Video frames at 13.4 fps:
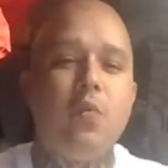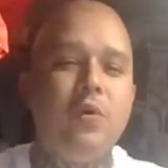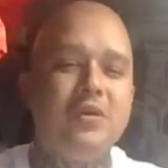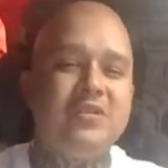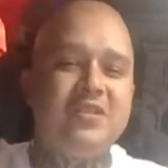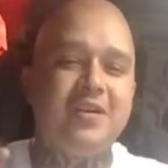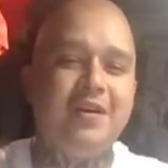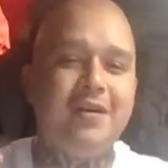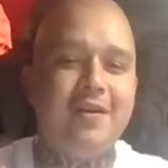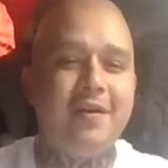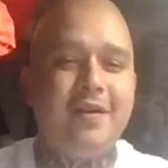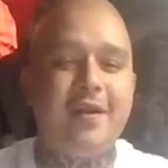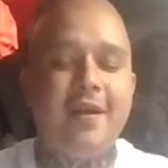
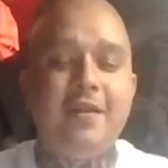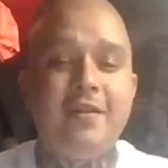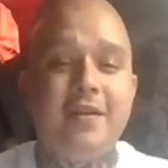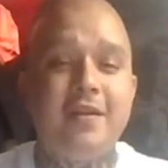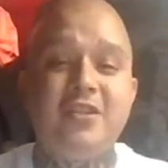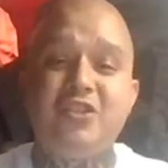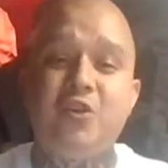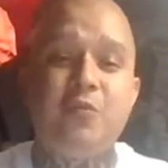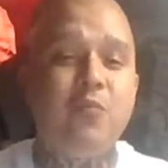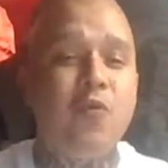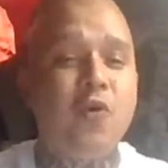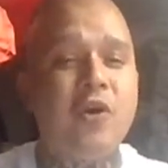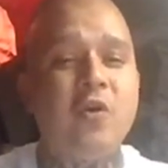good, gente? It's your
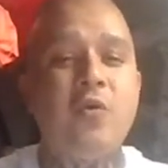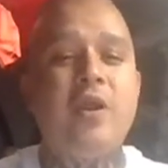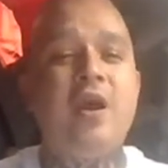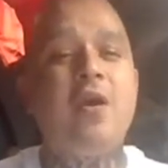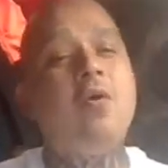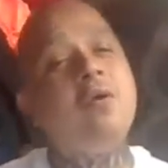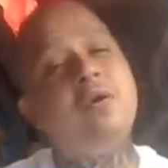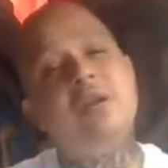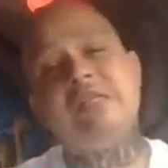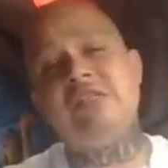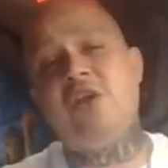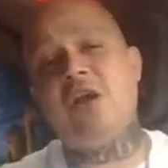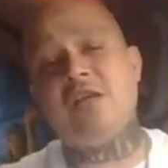boy Conejo, and
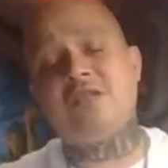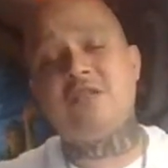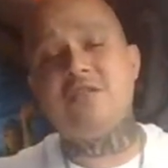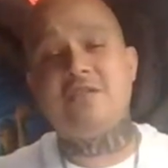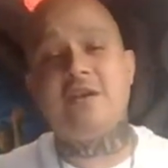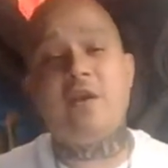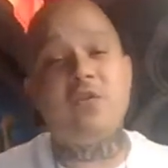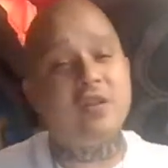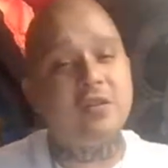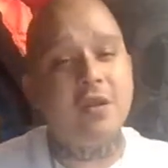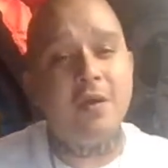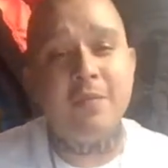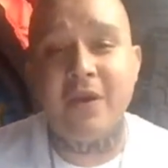as you guys can see on the
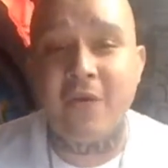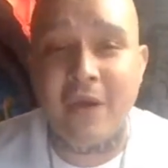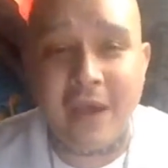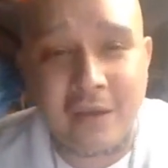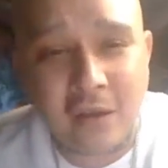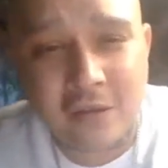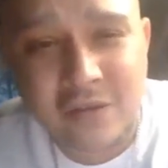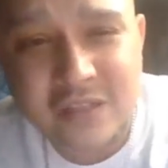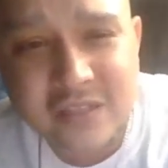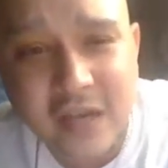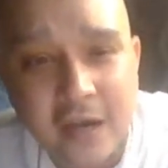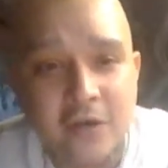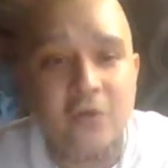thumbnail and on the
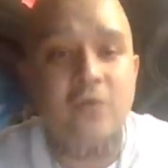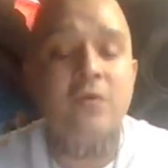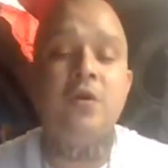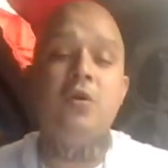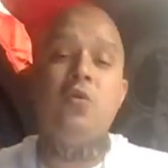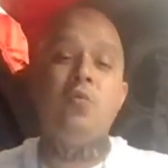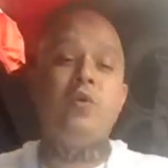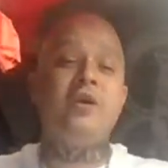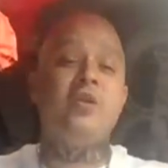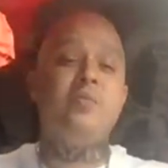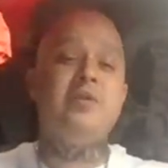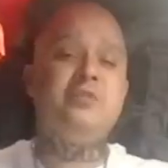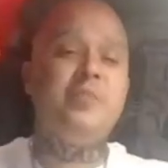title, we're
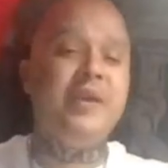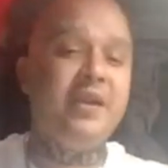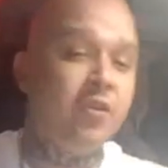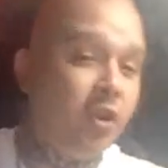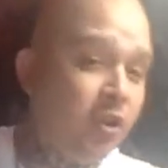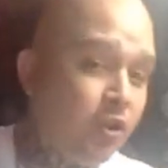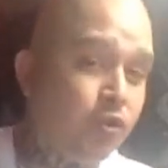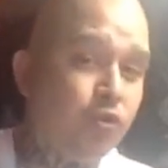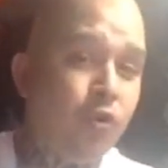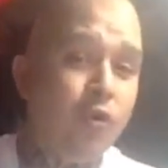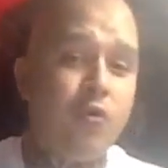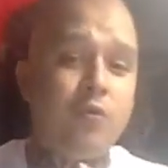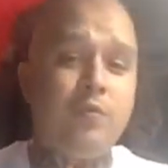gonna be speaking on Little
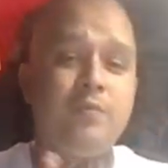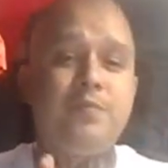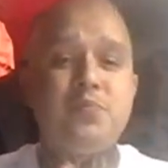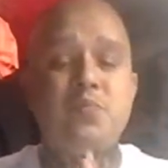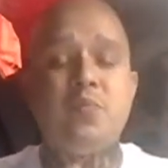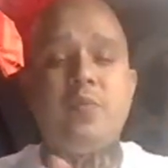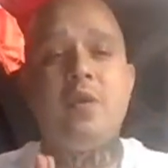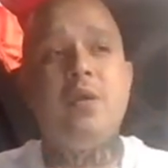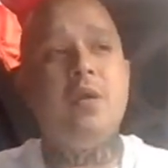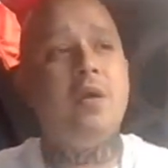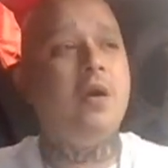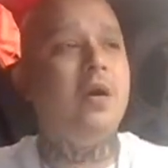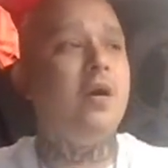Toro.
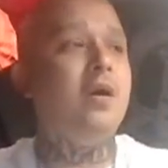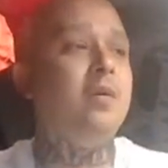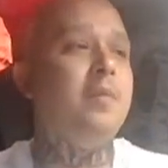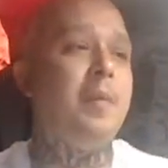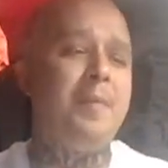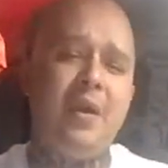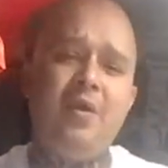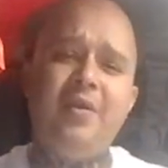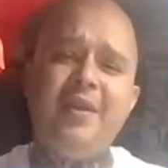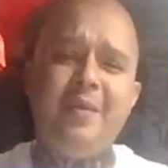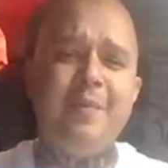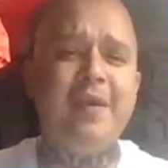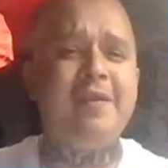
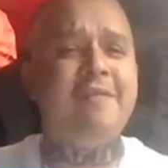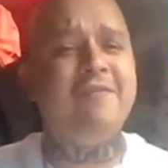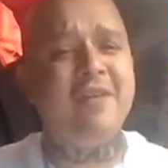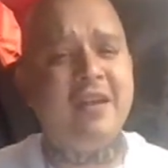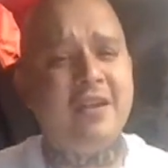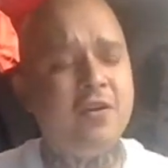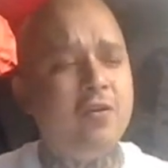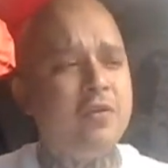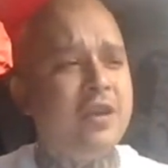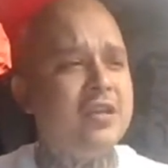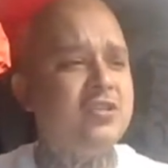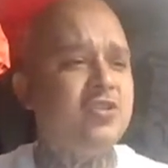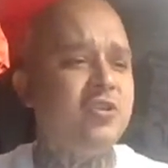Apparently he made a video
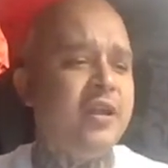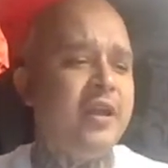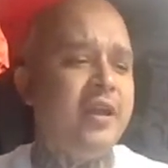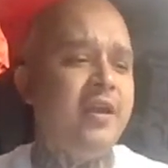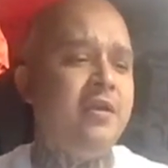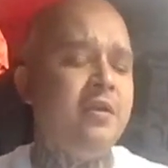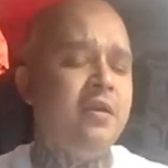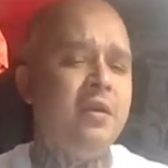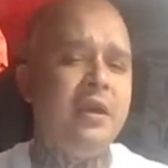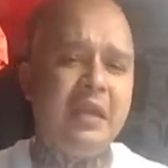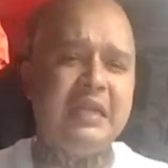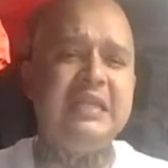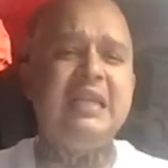yesterday,
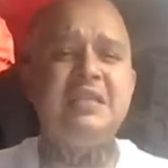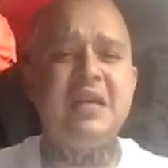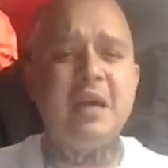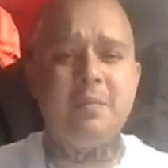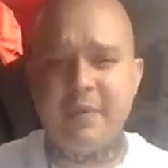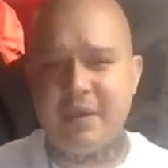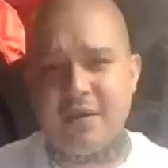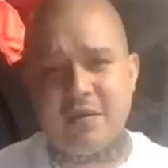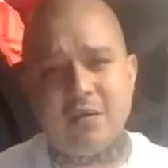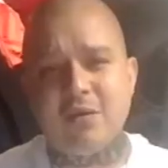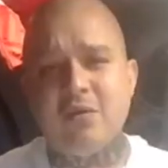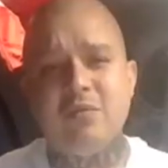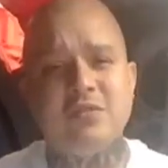and I did tap in.
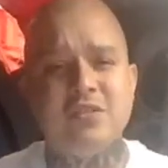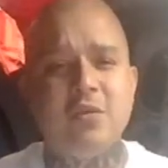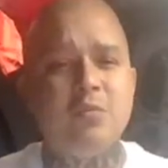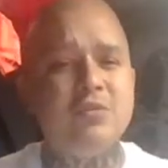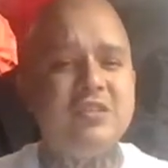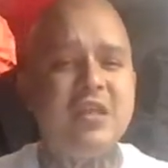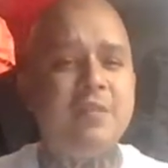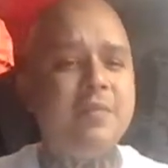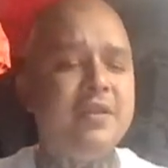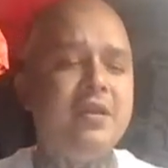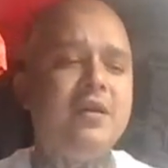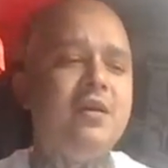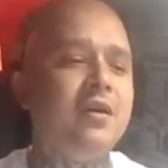Someone sent me
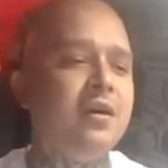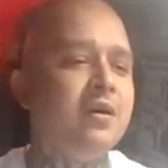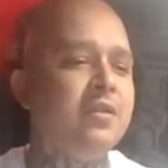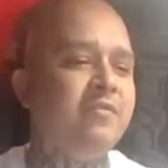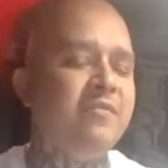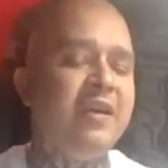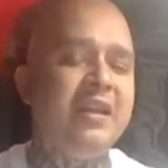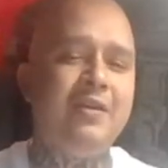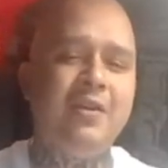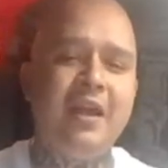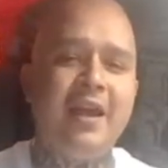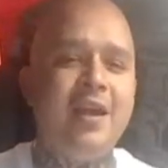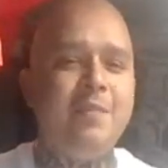the video,
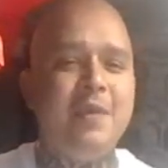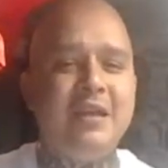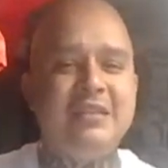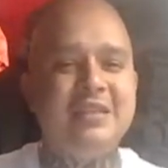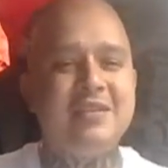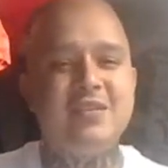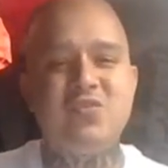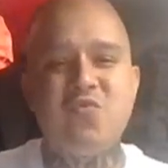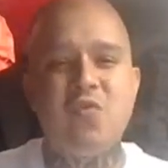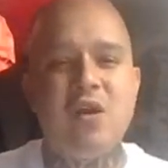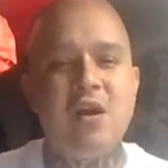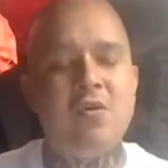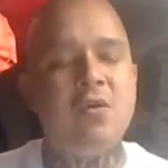like, "Hey man, check this
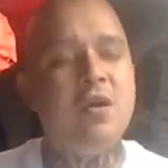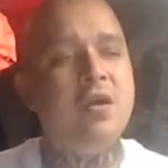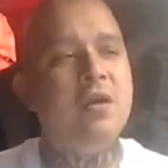fool out,"